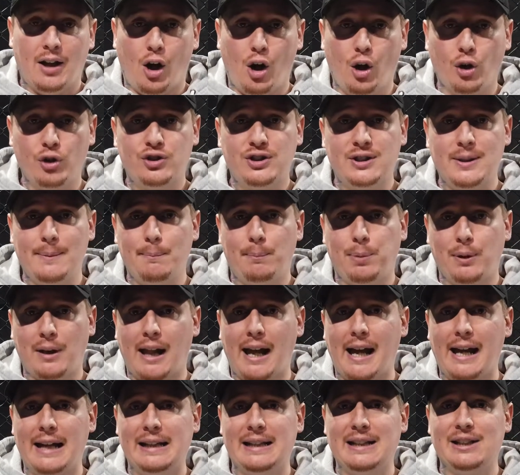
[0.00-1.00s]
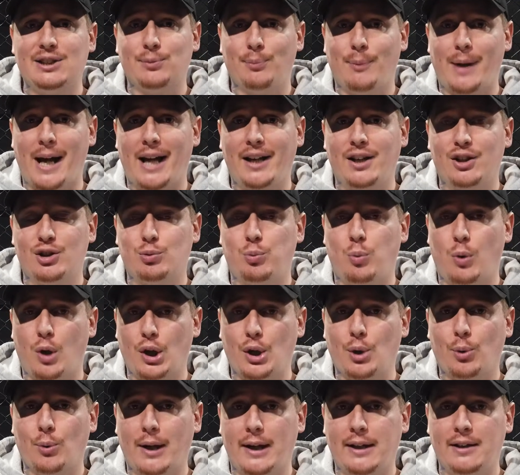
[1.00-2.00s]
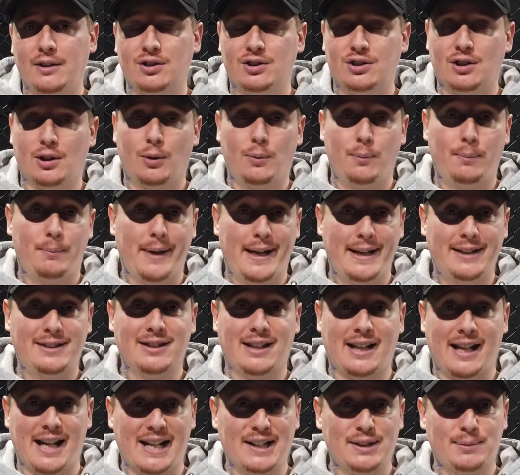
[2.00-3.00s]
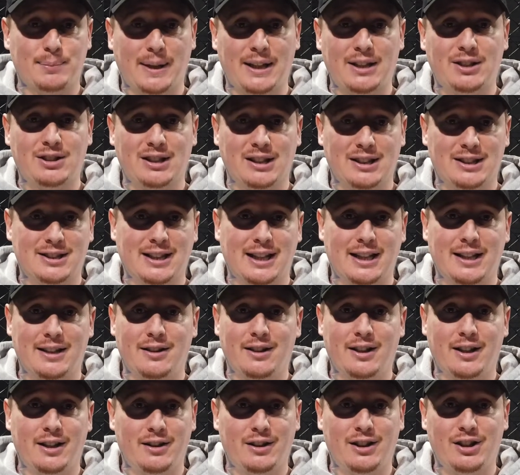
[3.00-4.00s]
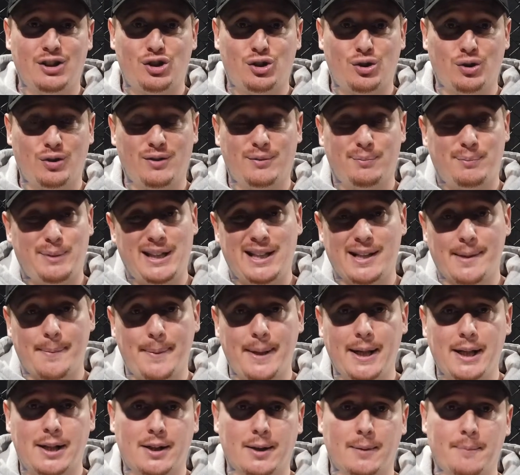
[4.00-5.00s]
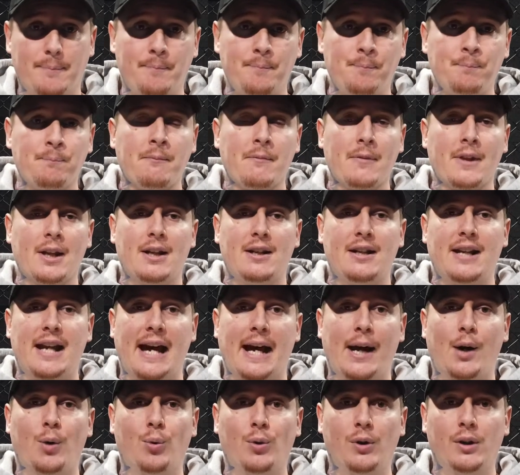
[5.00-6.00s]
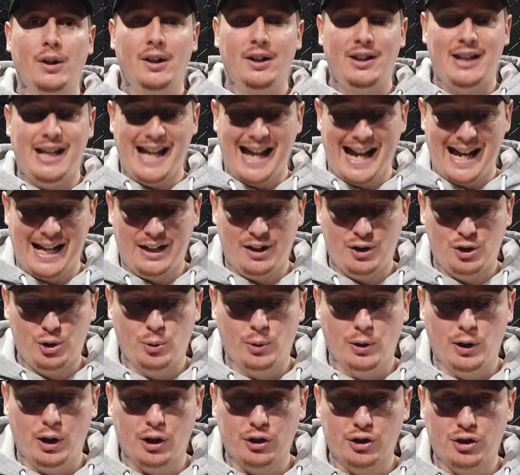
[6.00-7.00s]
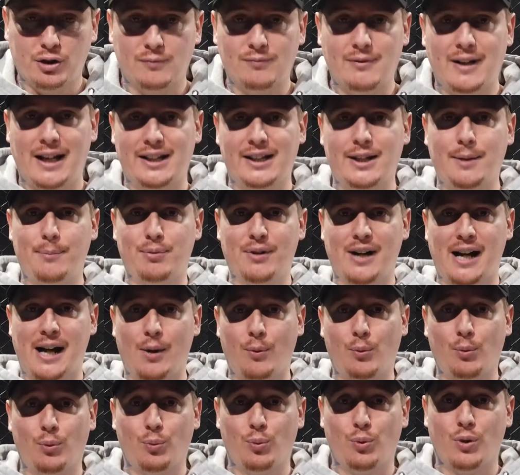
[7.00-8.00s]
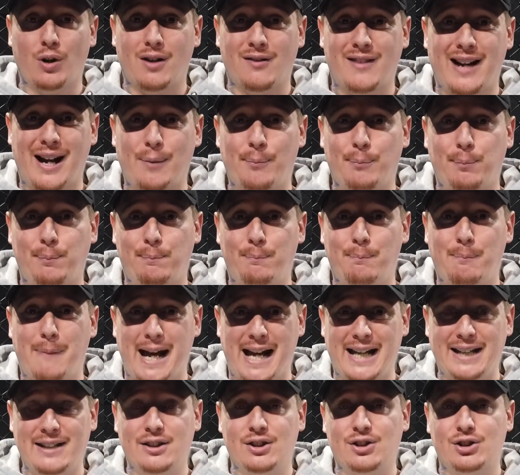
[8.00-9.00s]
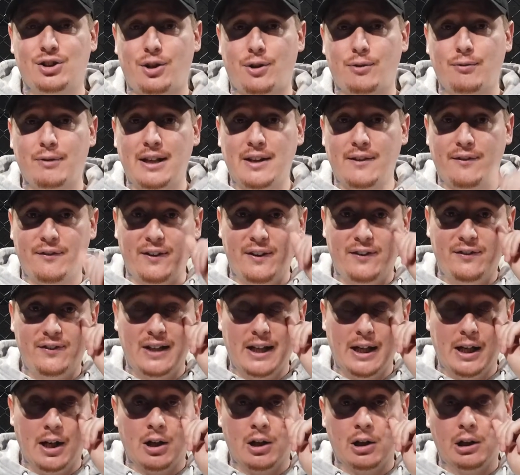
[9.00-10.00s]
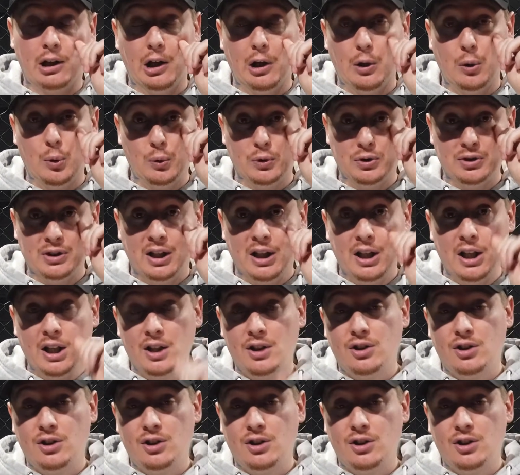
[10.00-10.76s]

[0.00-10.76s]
Odds implied is minus 108. So Baze AI is basically saying that this should have been a pick'em. Now, the actual odds on Randy Brown were around minus 350 at close.